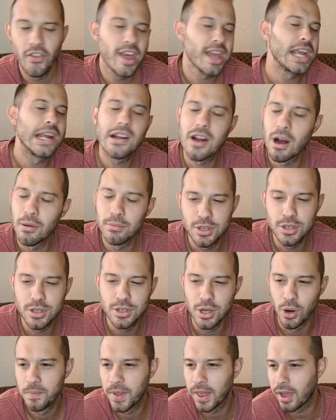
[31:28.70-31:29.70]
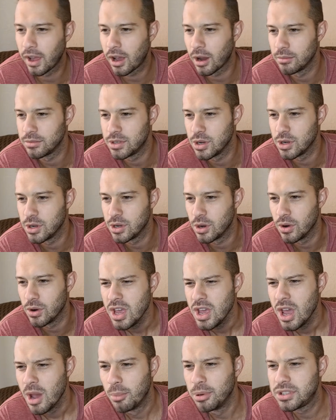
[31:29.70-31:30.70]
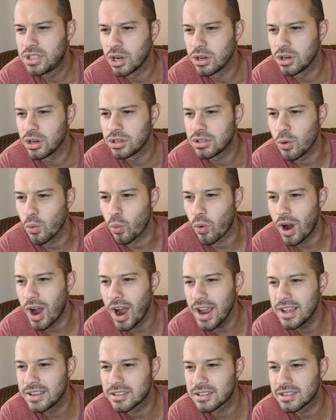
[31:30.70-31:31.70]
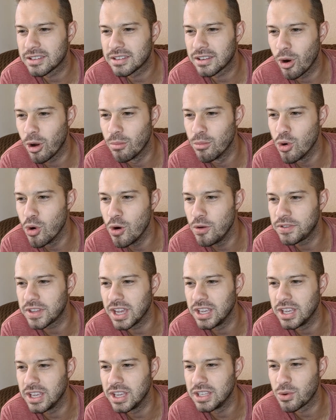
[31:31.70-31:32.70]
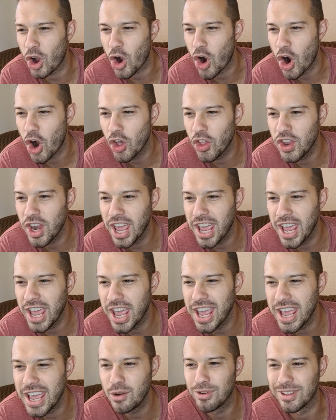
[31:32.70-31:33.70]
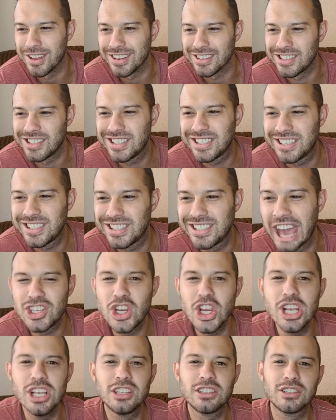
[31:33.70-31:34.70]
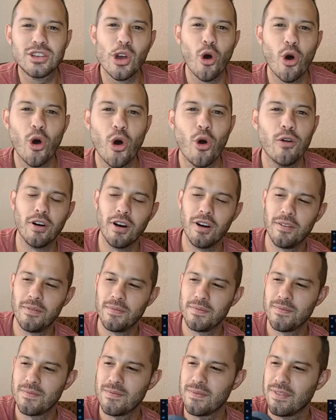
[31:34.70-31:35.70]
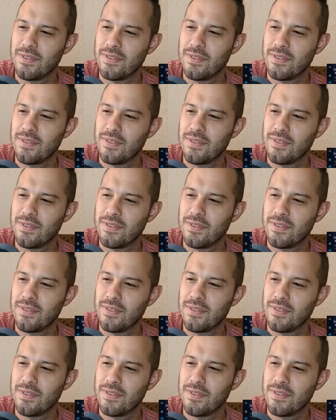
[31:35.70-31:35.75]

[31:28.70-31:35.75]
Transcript: Then they can come too. They can come too. But seriously, why has Claybro moved into a Holiday Inn with a sketchy sofa?